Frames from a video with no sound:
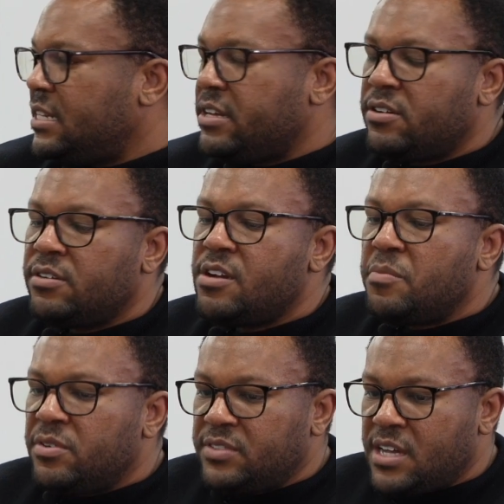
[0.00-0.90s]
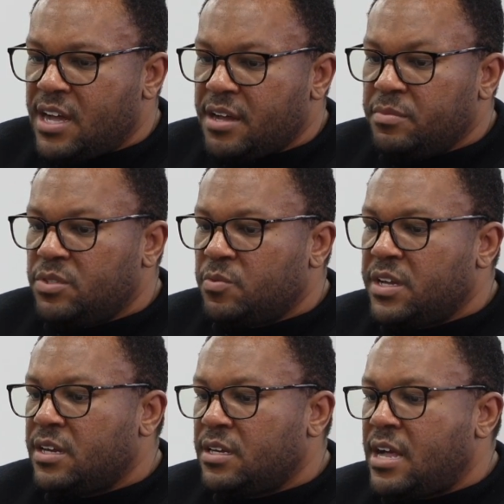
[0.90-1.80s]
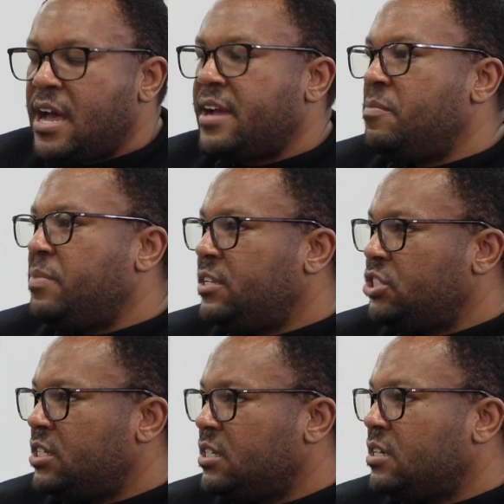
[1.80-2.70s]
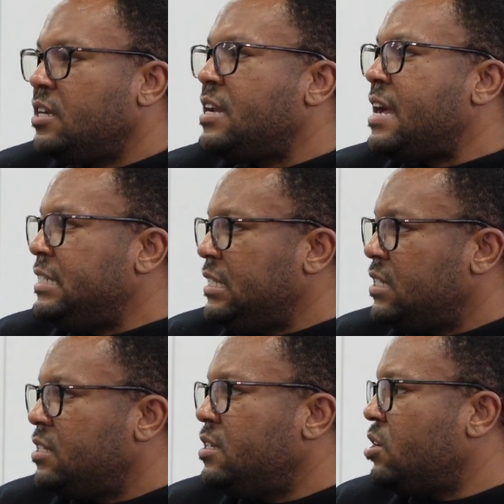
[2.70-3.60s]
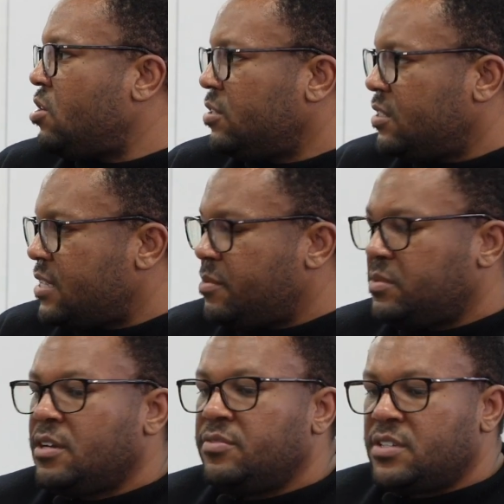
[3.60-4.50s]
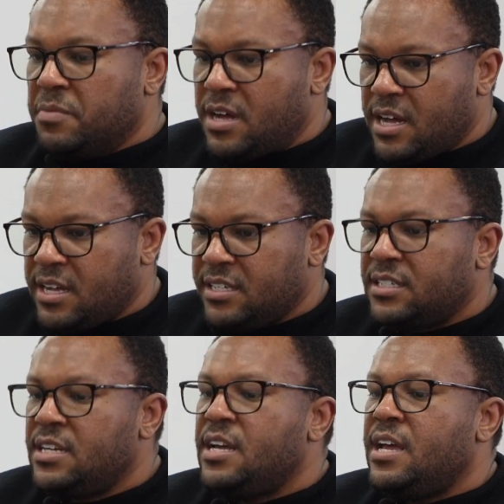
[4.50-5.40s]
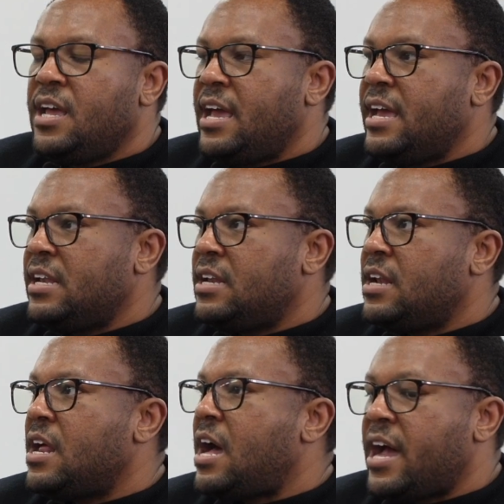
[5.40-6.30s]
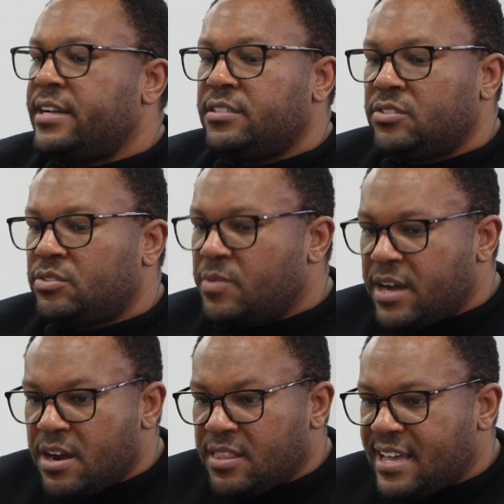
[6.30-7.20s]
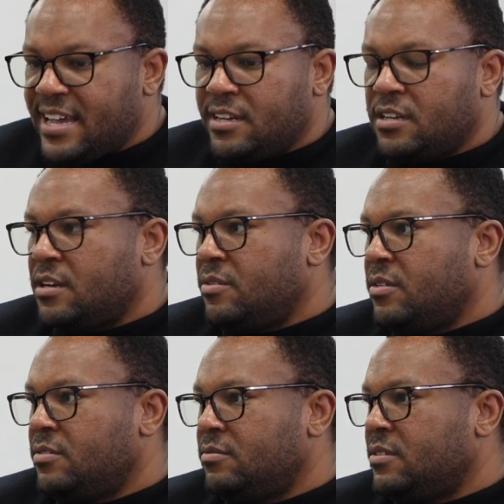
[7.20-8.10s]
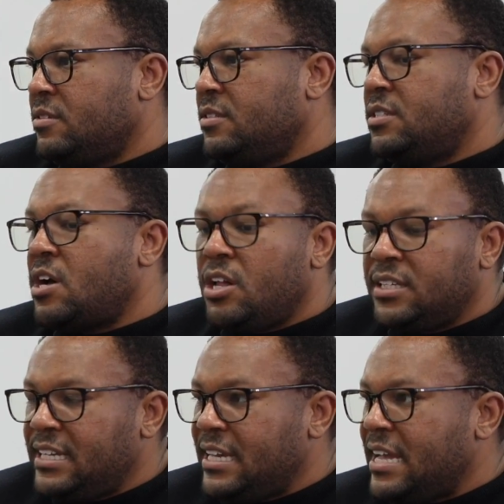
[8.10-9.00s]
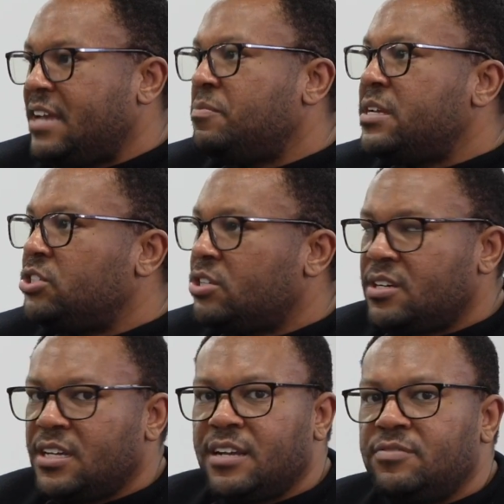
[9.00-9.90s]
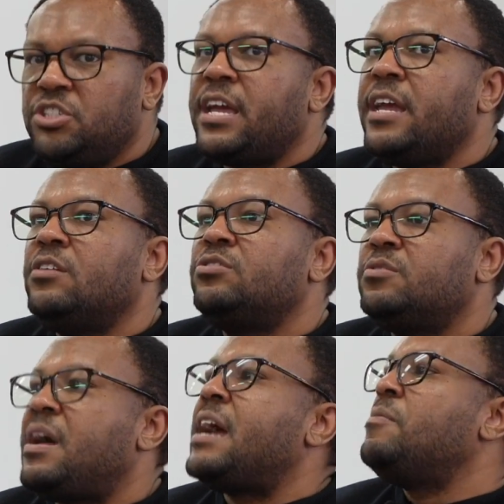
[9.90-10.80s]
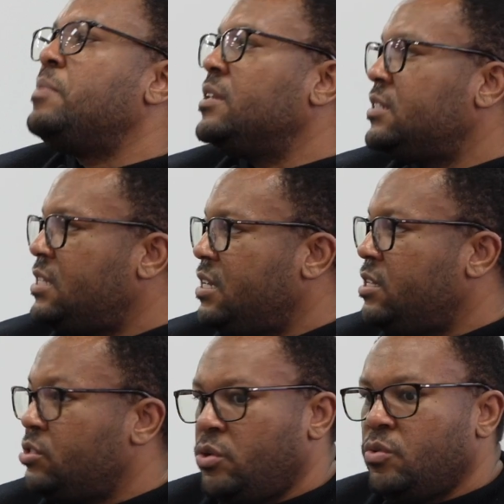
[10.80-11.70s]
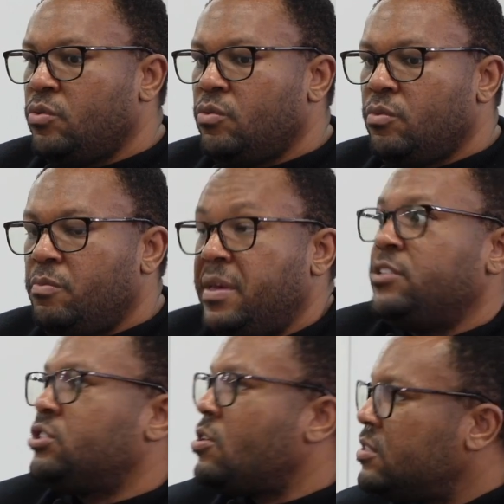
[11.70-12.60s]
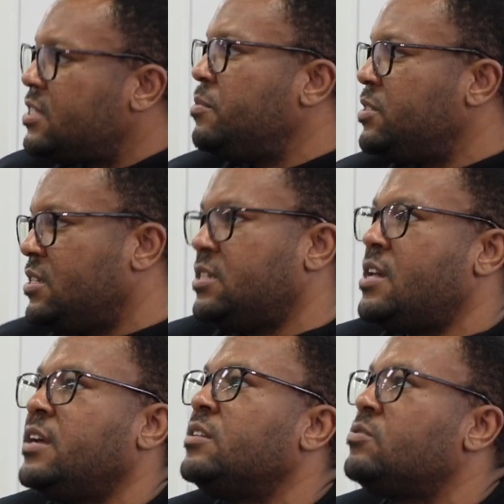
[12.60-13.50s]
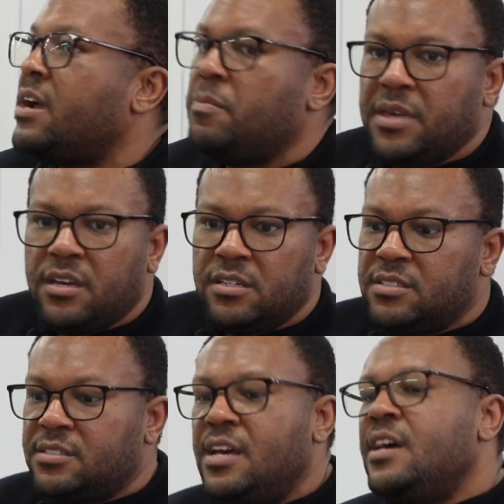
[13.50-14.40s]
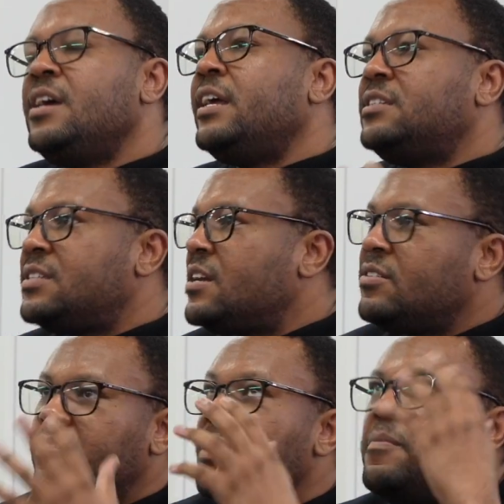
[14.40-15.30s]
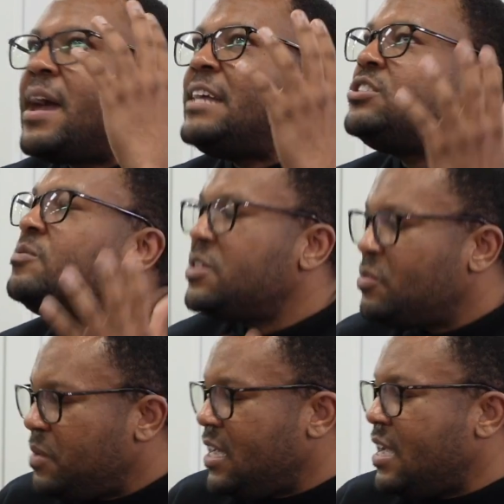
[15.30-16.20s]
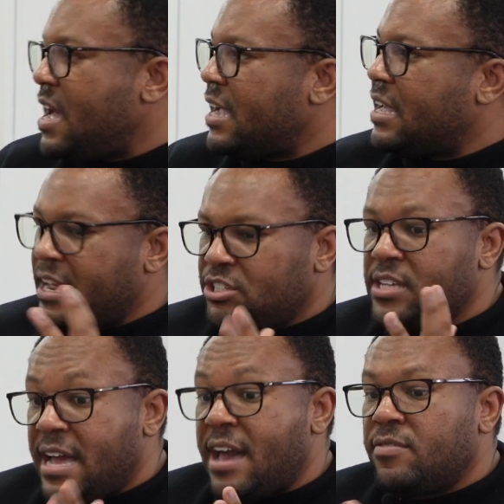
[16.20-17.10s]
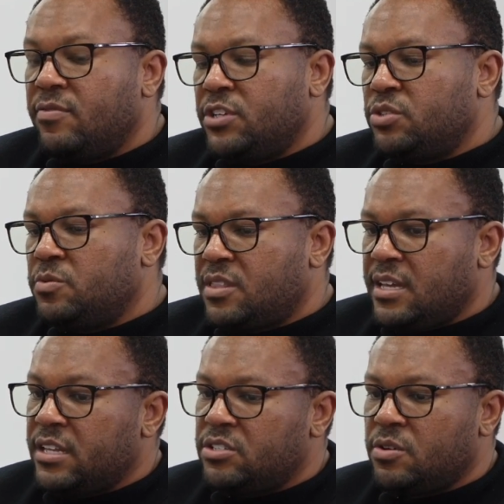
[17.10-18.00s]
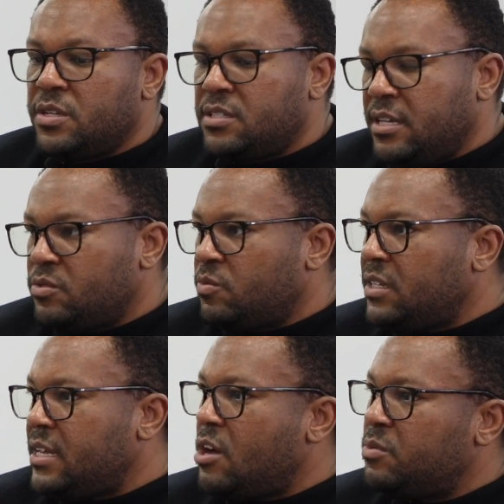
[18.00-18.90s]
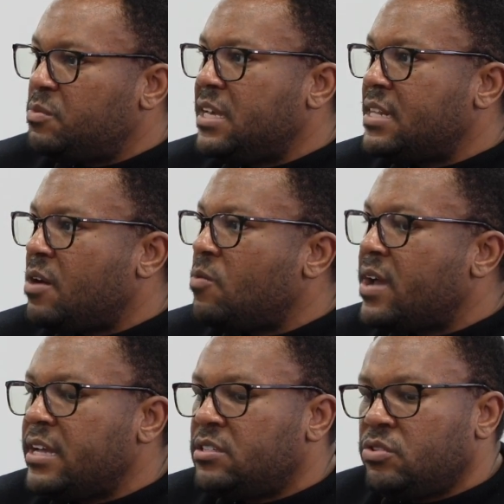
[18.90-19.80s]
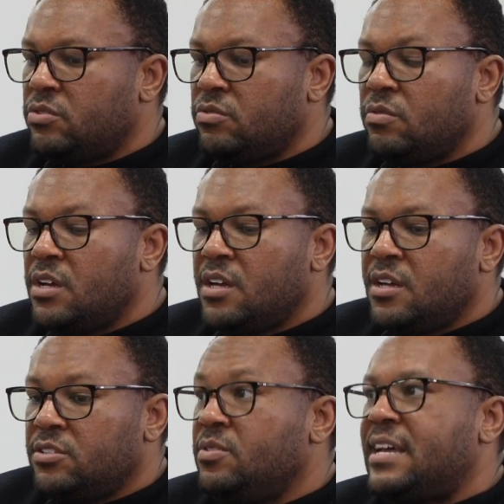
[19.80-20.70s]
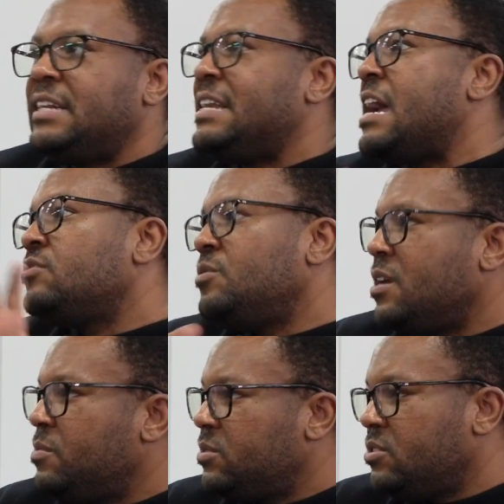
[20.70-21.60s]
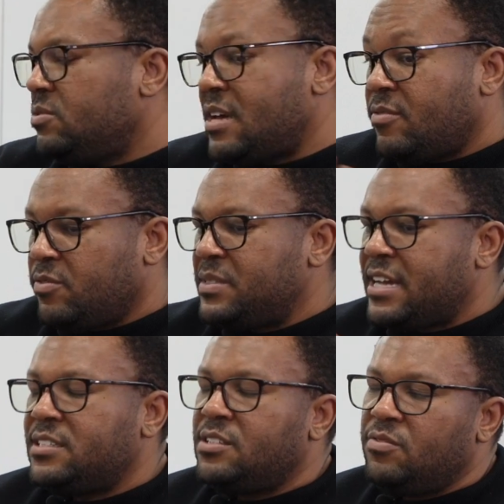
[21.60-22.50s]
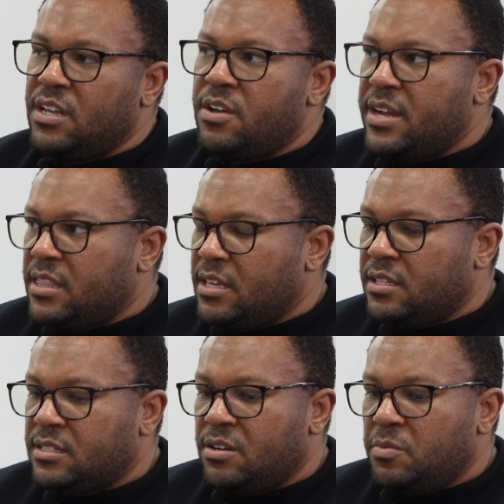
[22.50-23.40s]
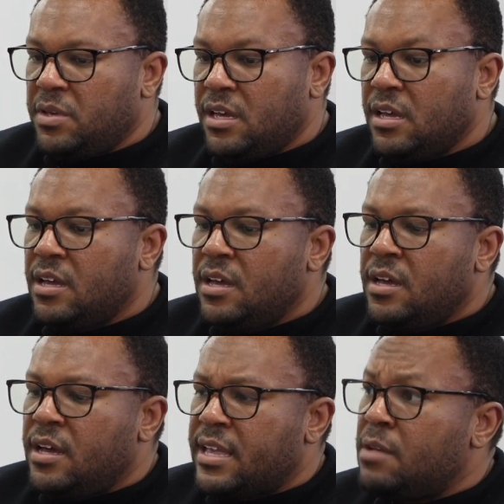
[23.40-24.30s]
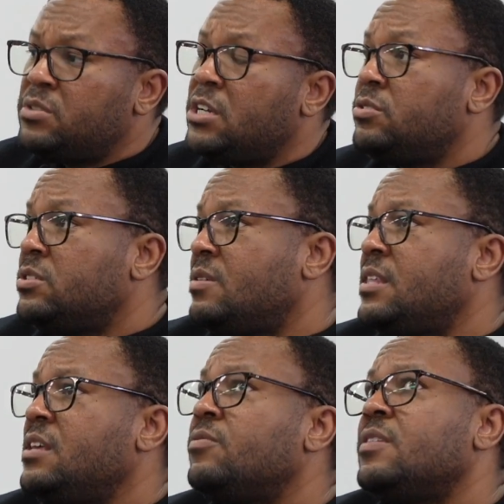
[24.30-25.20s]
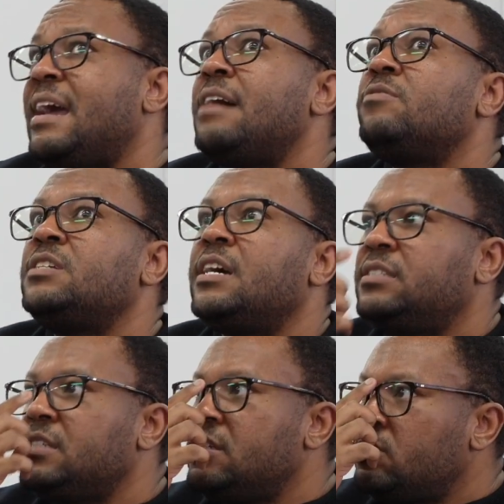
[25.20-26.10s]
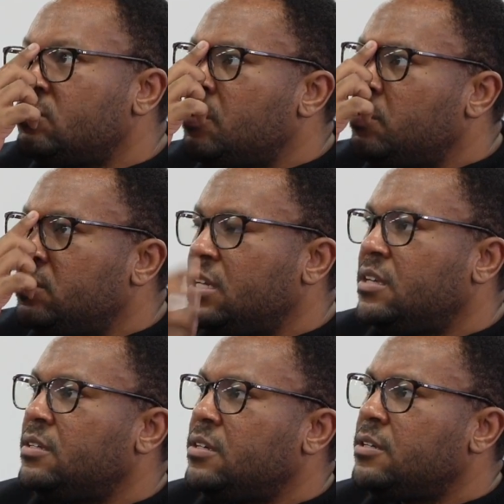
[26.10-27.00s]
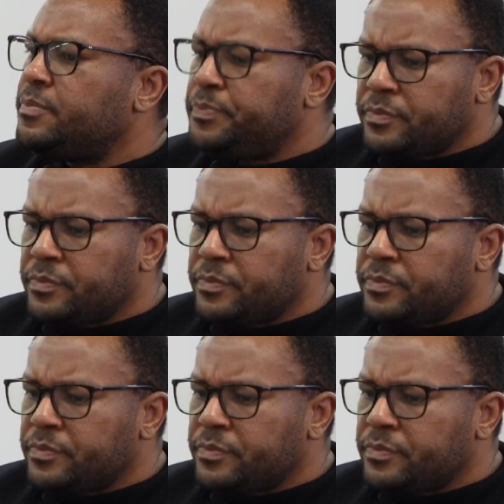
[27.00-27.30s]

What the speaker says: and there are a number of times when I am pitching an idea, a concept of some kind, and I swear that Dolly and Midjourney have changed my ability to pitch concepts to clients, right? Because instead of imagine with me, I can actually have a visual thing. And so it's really helped me in that way to do that. And now to be able to do that from text to video, I think is going to be a game changer. And so I think for the advertising industry in particular,